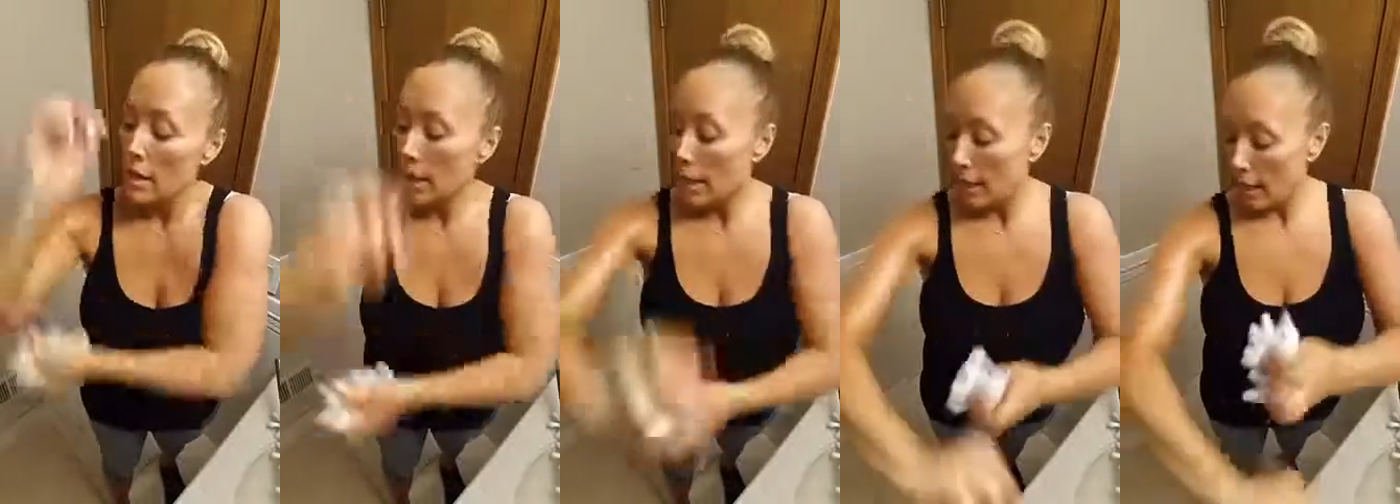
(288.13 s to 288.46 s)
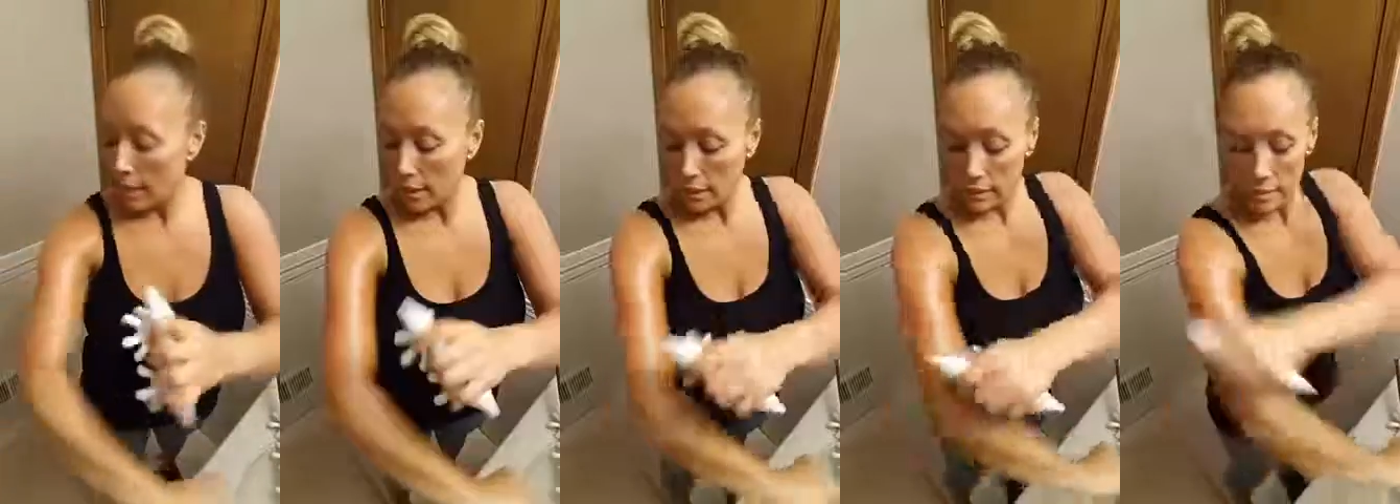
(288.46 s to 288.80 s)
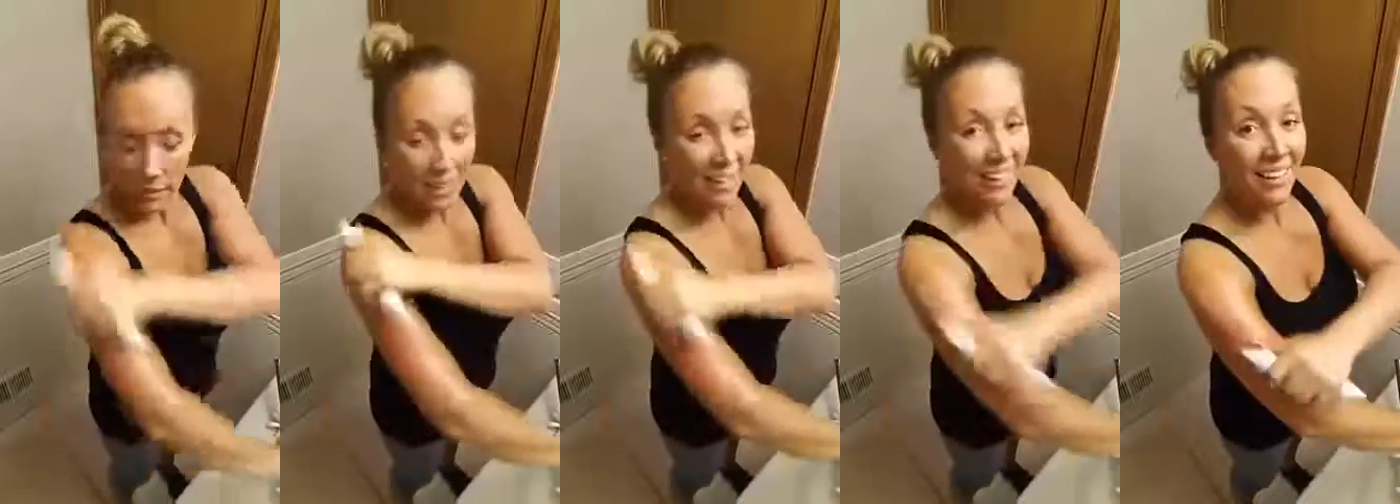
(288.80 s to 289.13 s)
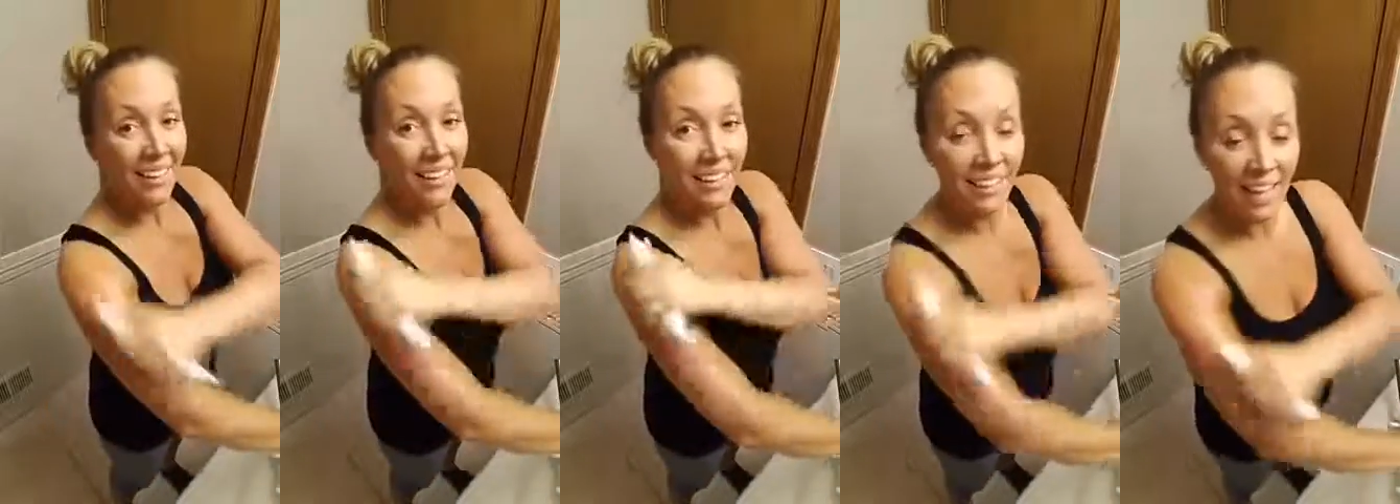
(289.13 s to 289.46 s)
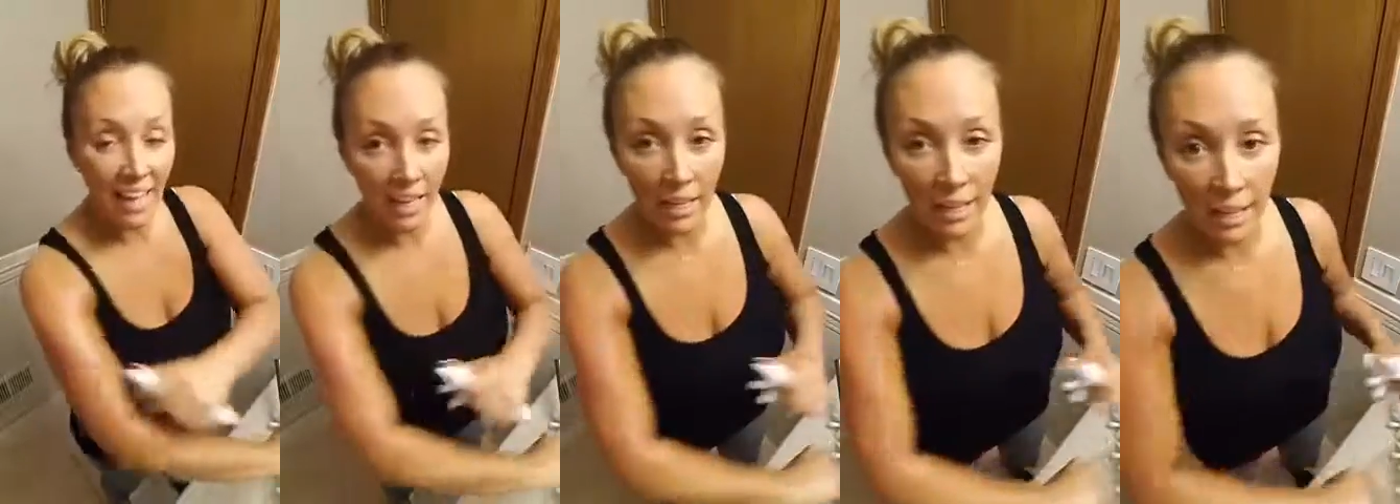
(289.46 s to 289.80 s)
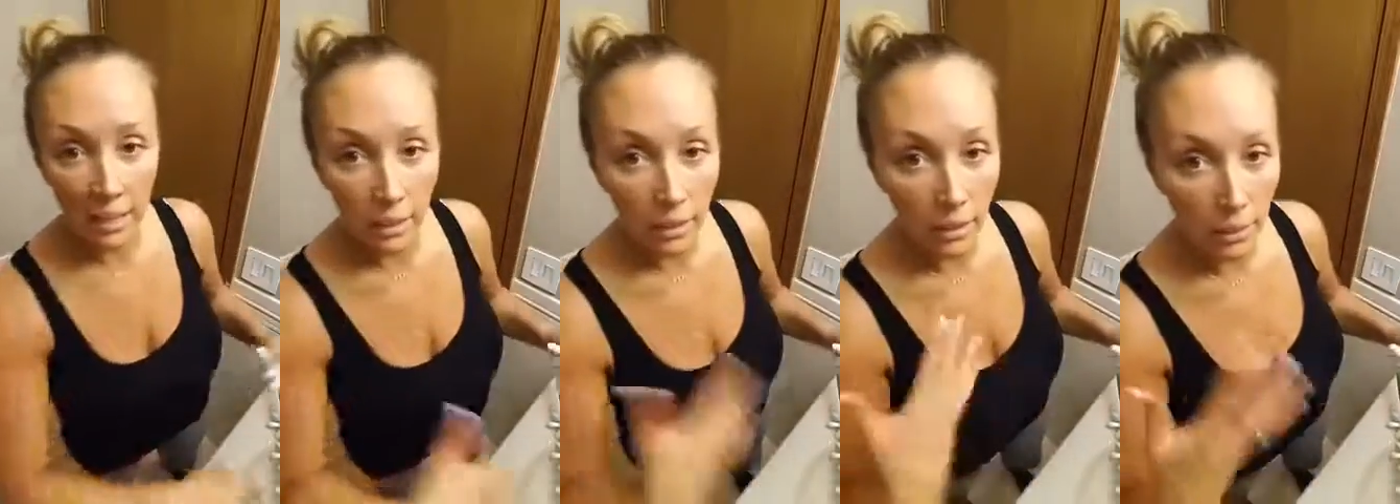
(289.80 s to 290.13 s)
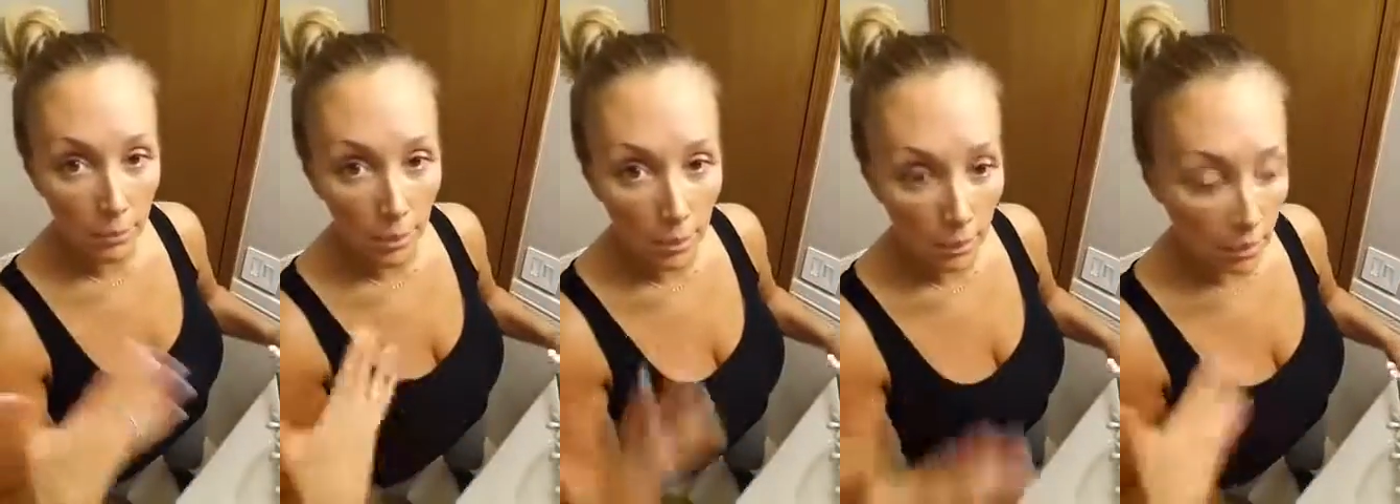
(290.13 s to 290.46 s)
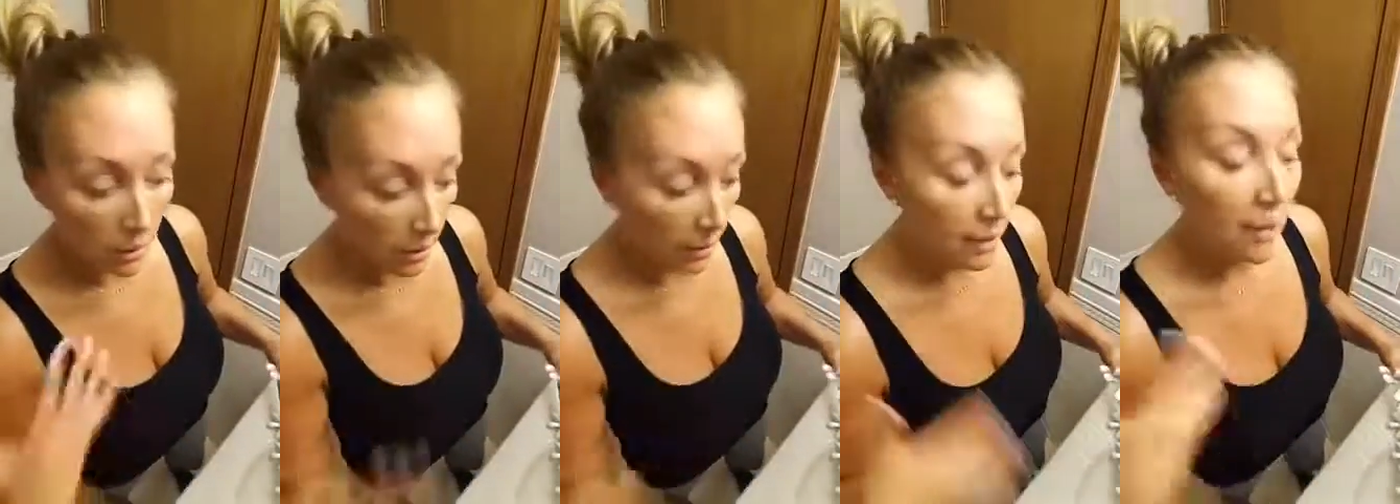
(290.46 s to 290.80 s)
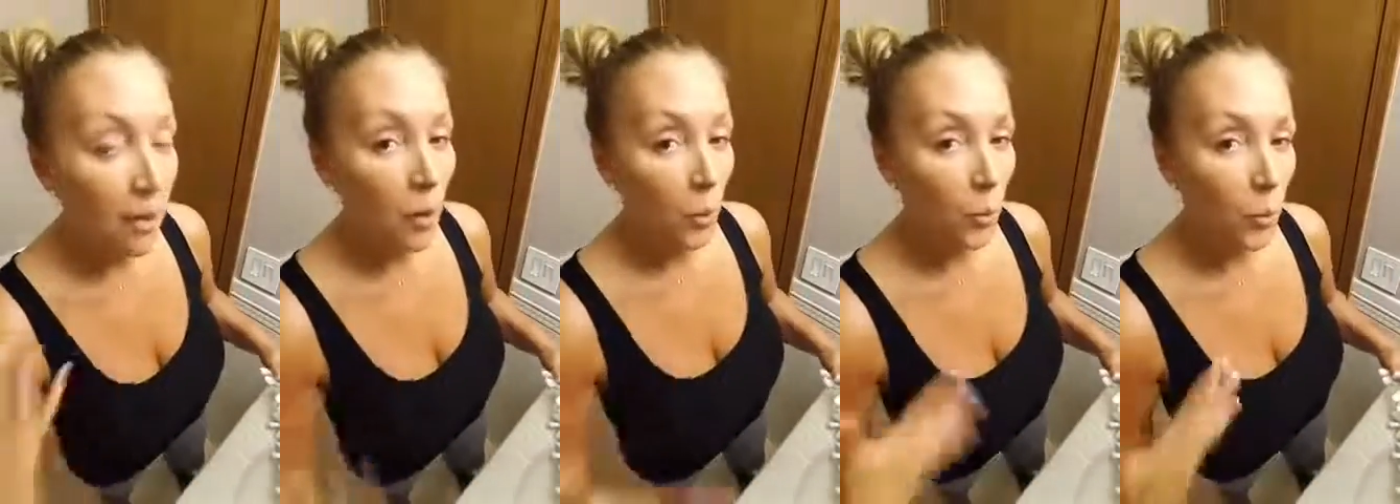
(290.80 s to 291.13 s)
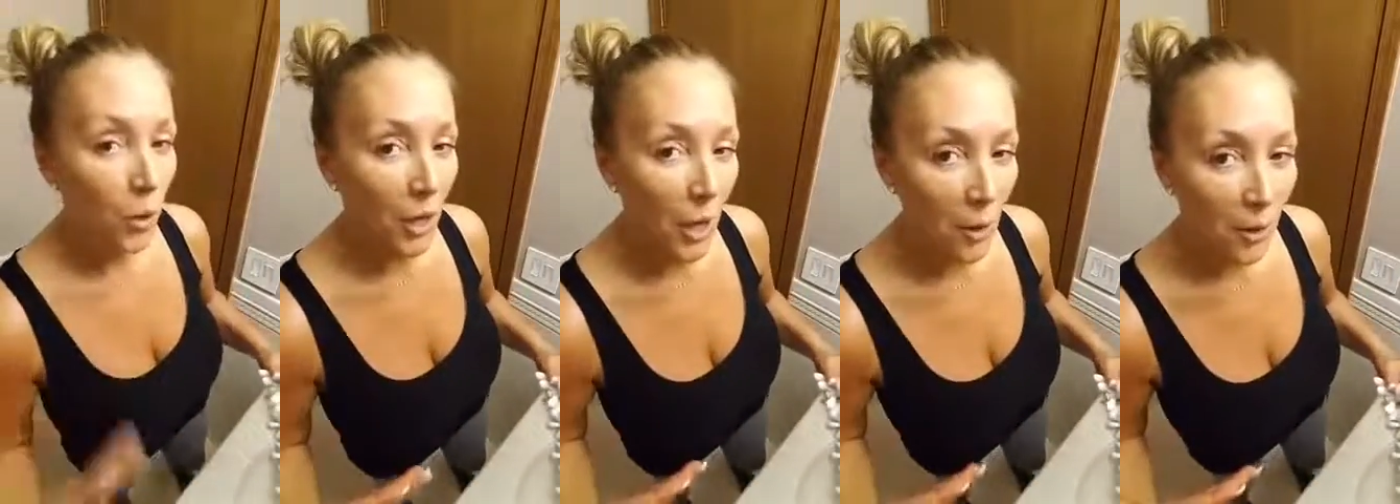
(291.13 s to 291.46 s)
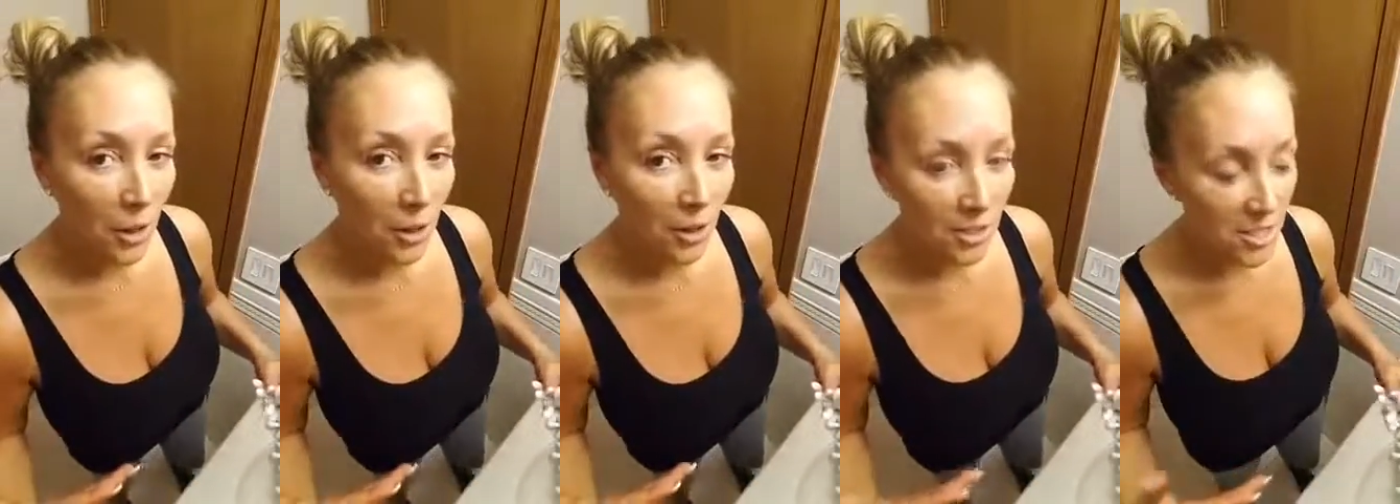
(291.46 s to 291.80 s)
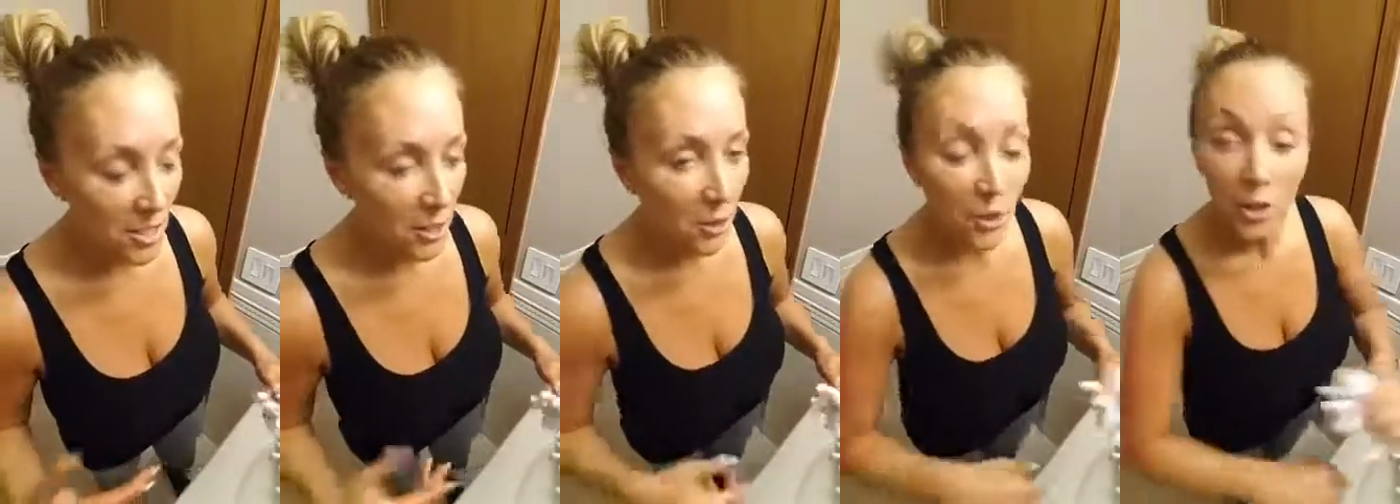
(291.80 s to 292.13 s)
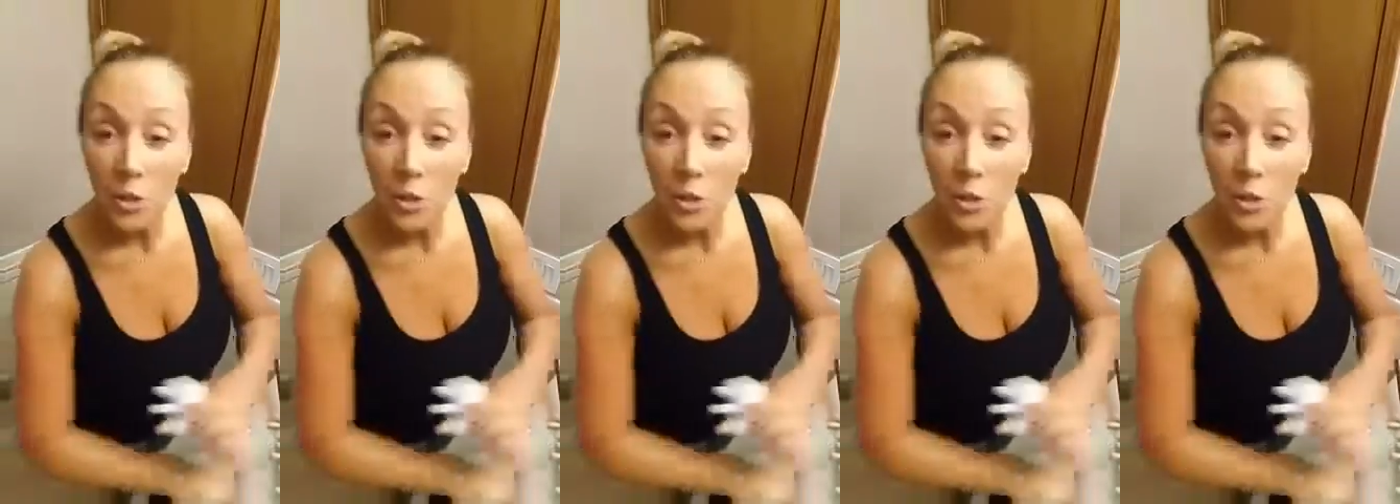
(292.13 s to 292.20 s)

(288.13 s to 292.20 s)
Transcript: and you kind of get a little bit of workout here too.